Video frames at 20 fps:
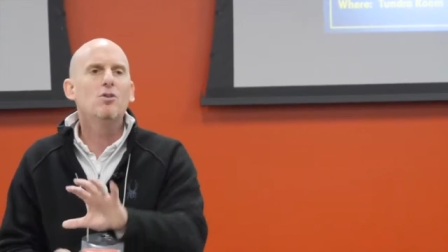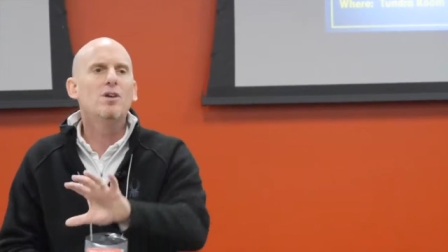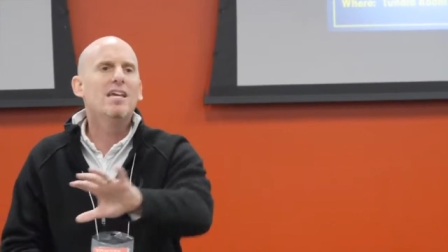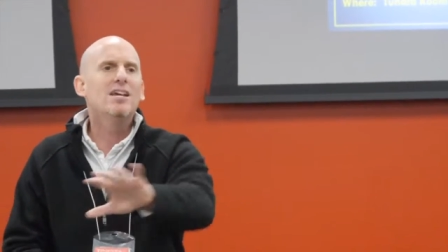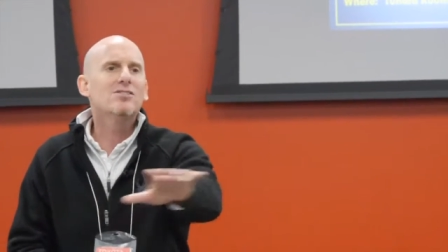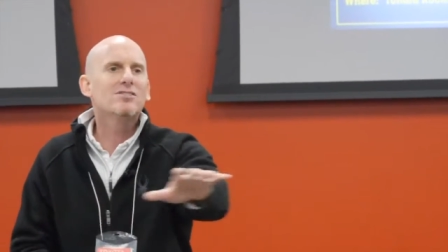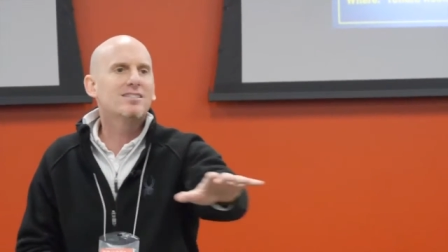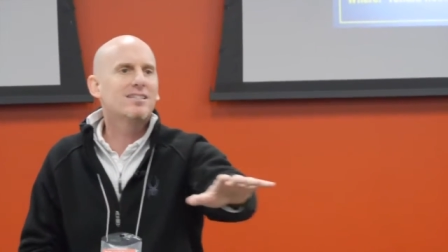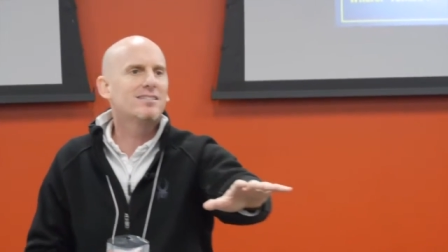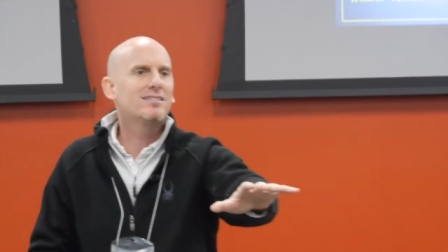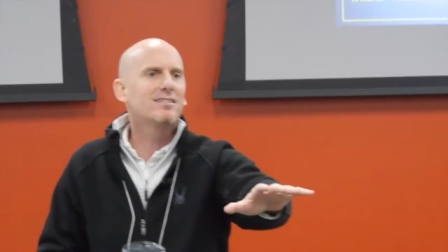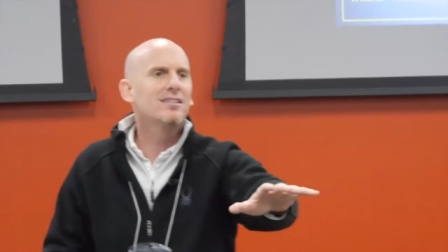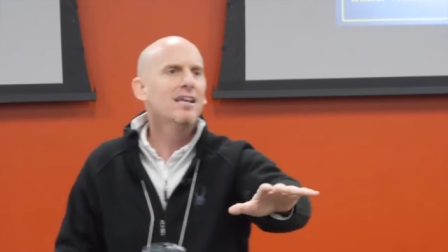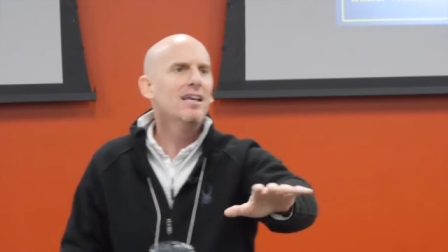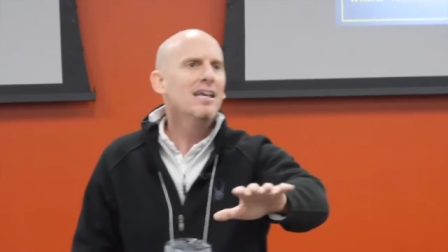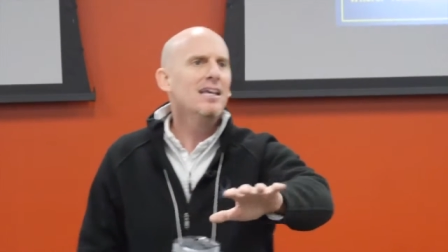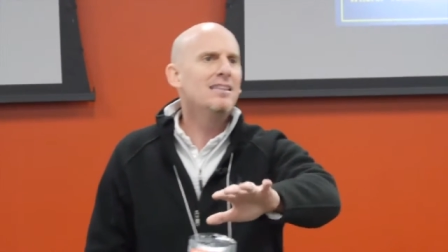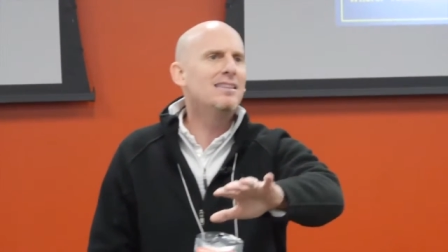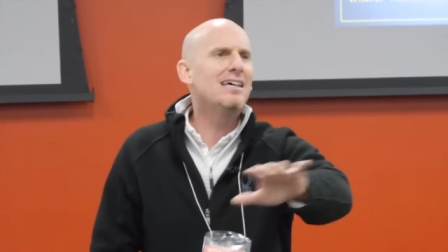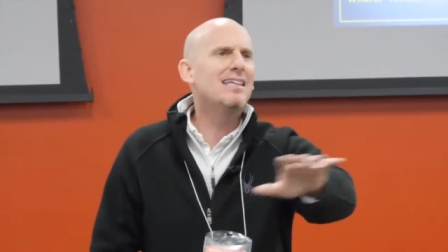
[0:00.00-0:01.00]
Here's the,
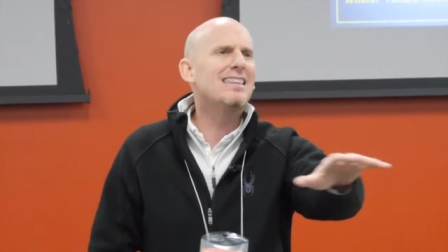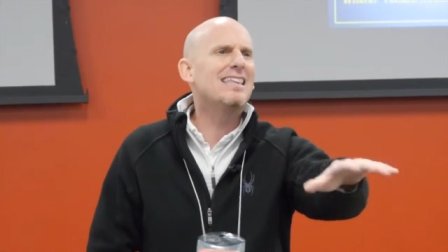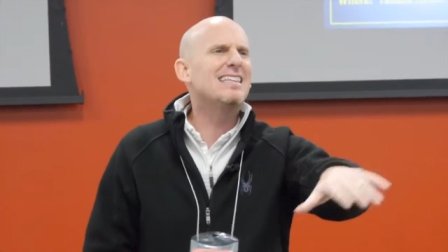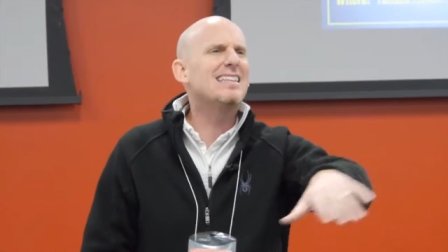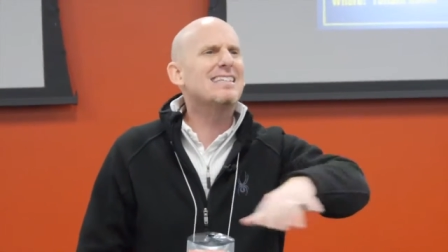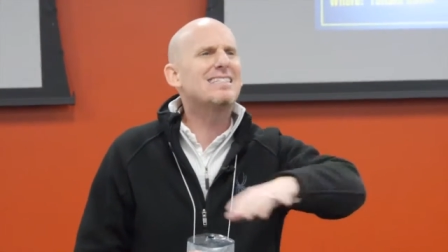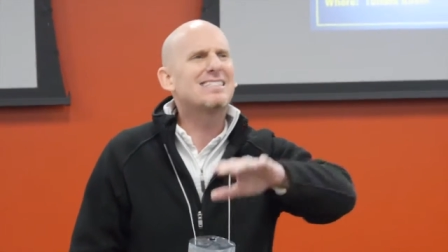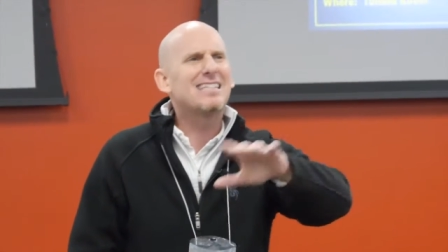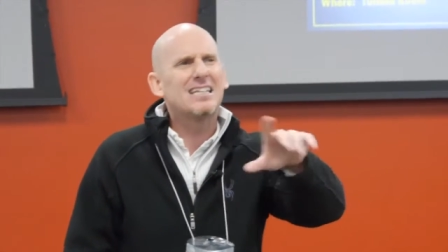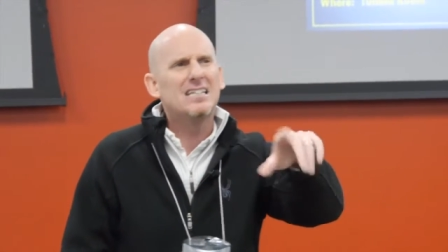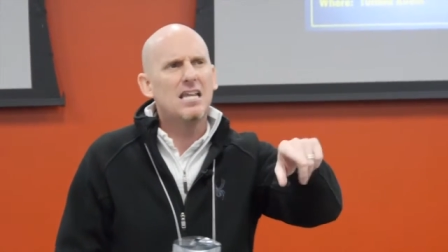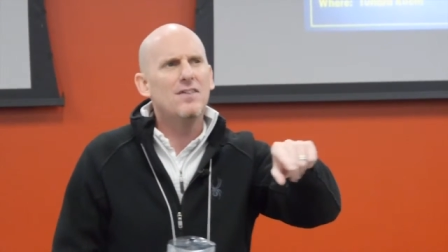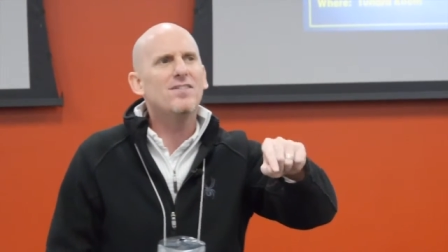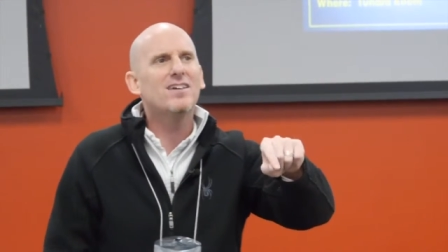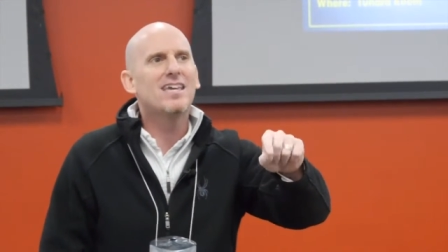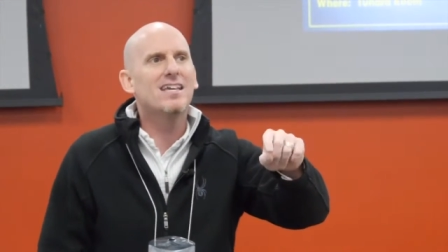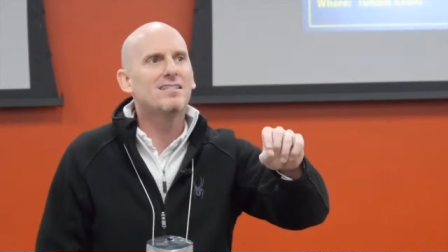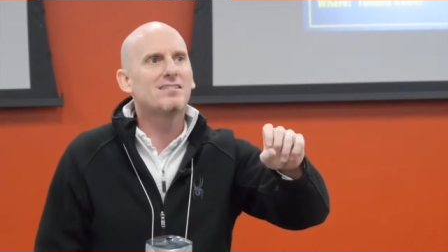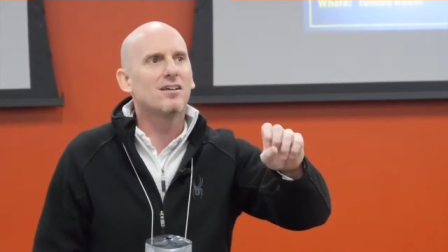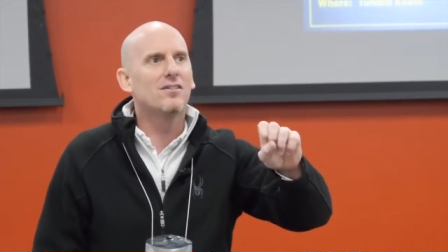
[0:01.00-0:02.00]
the, the, the
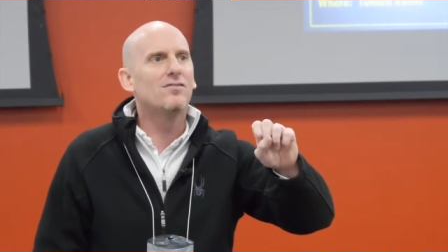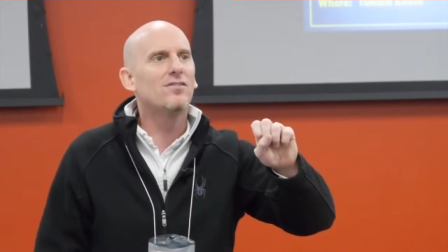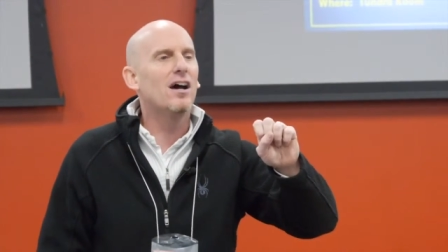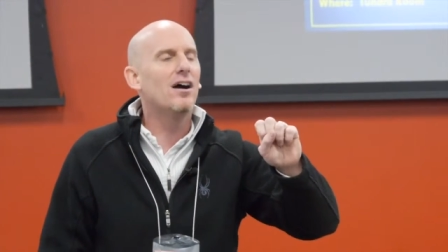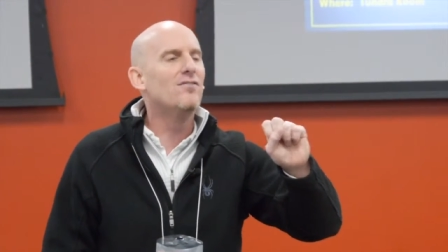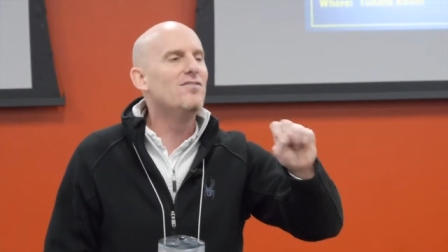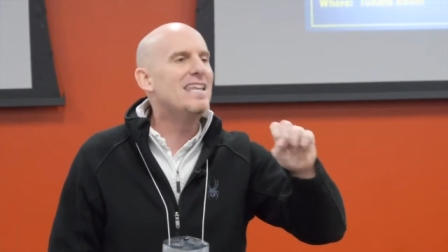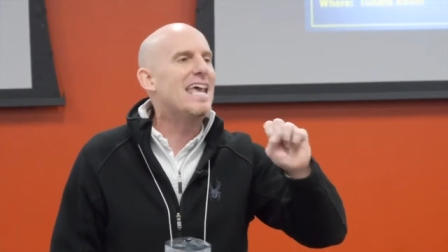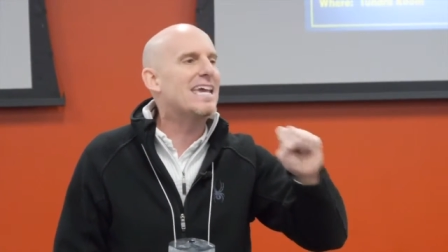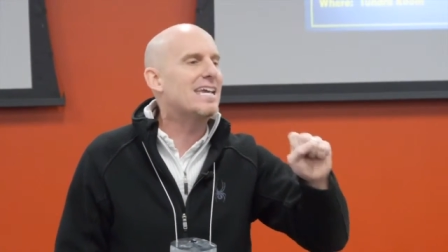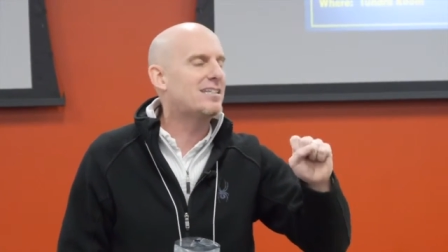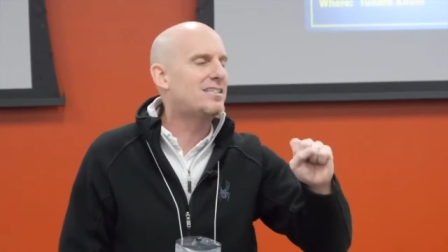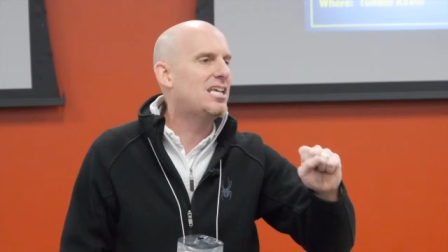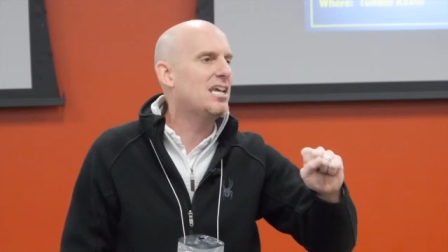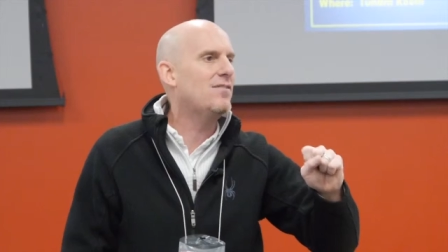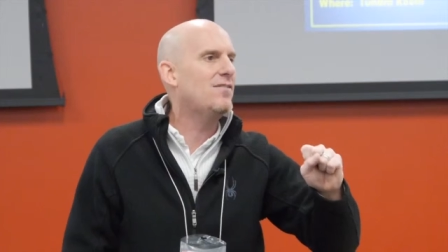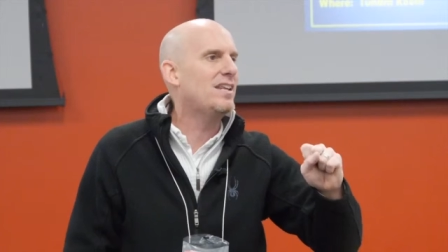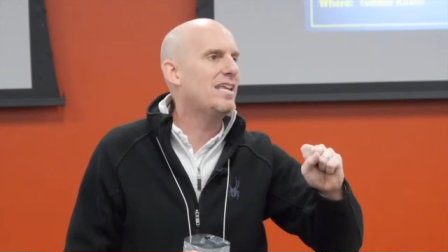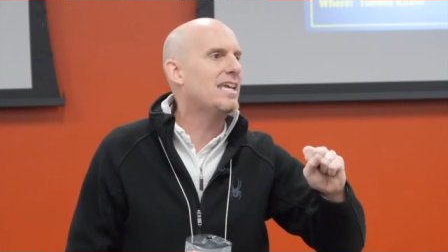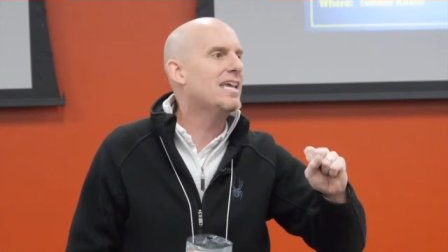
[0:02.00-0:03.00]
significance of, of
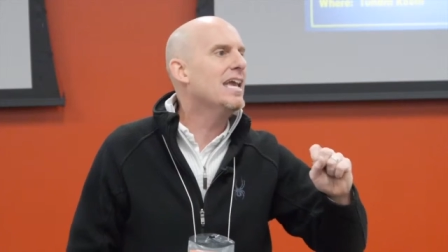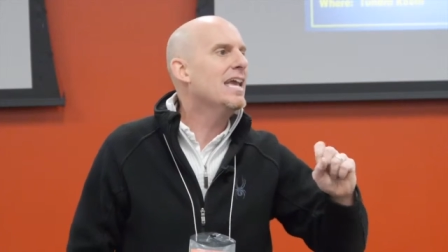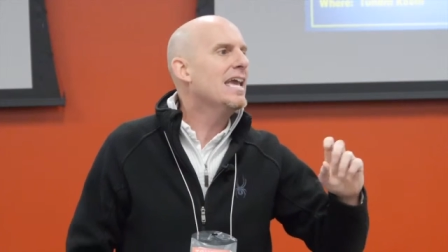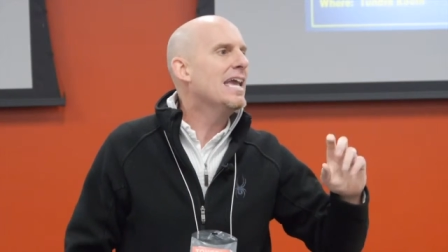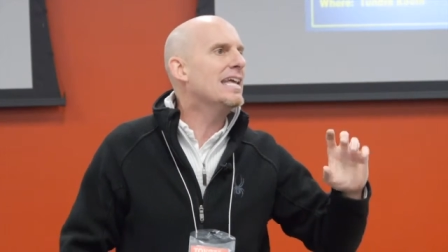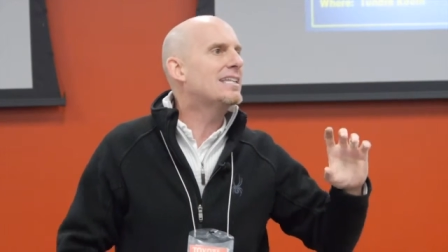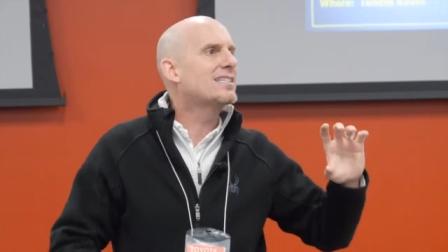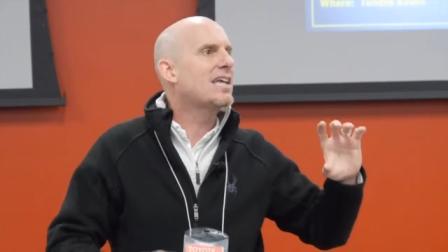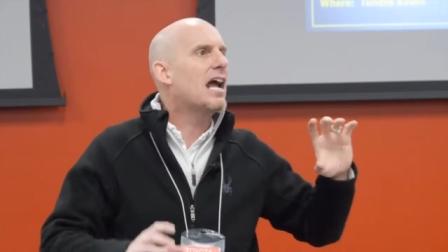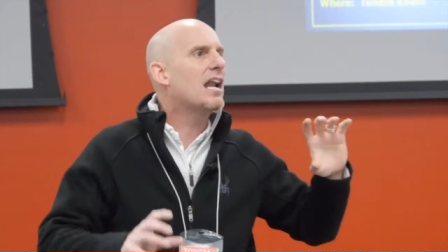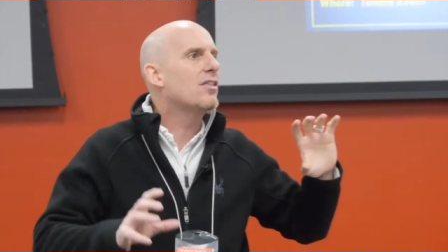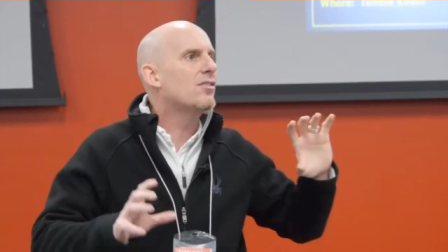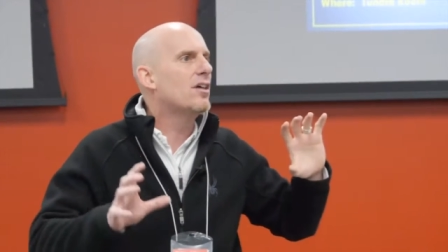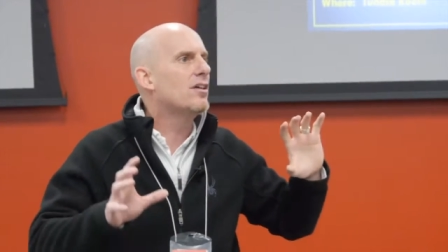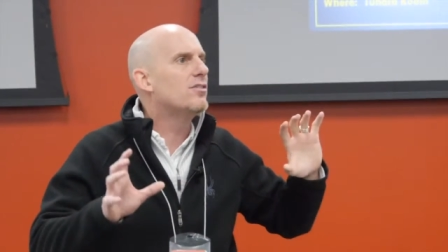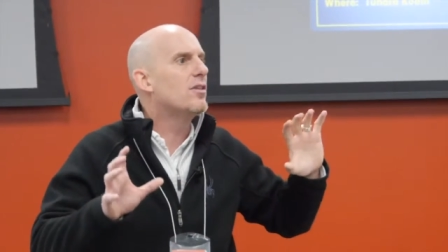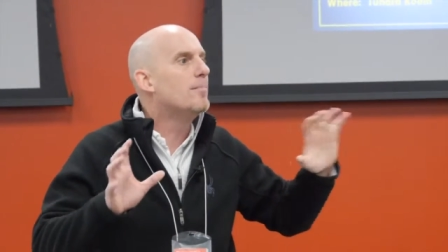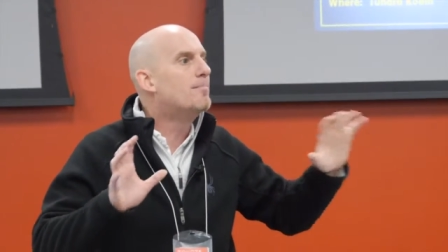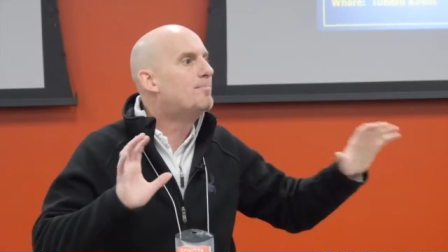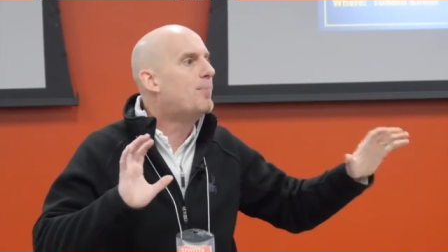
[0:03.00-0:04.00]
negativity it's kind of
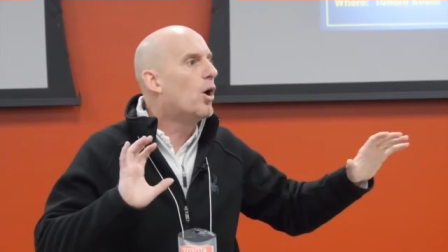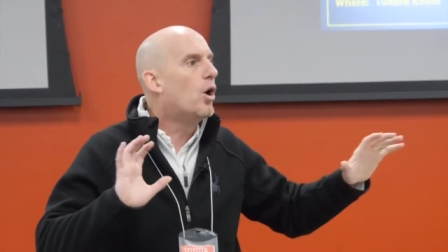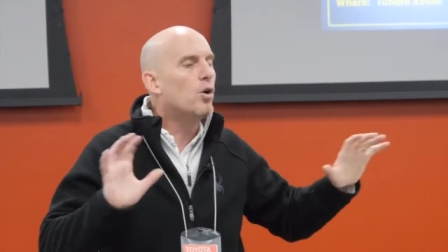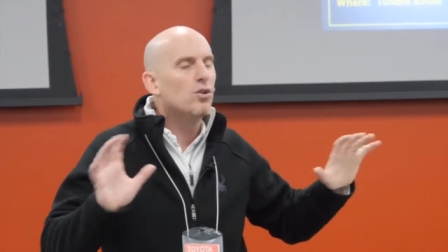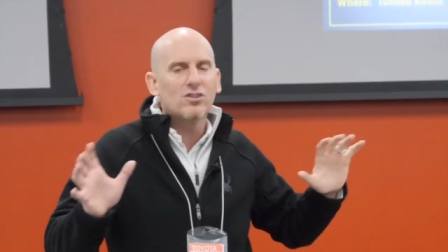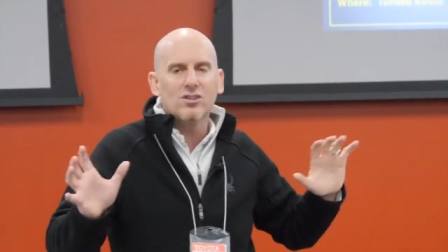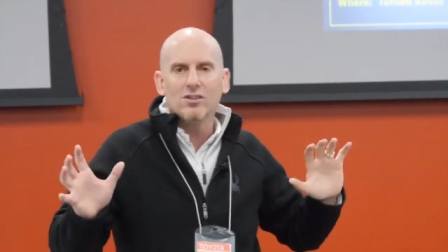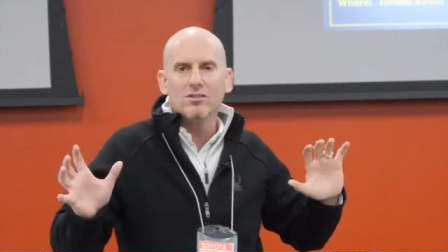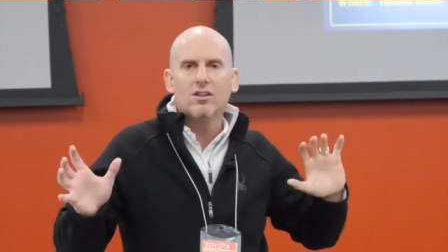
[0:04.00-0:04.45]
the, the, bolt,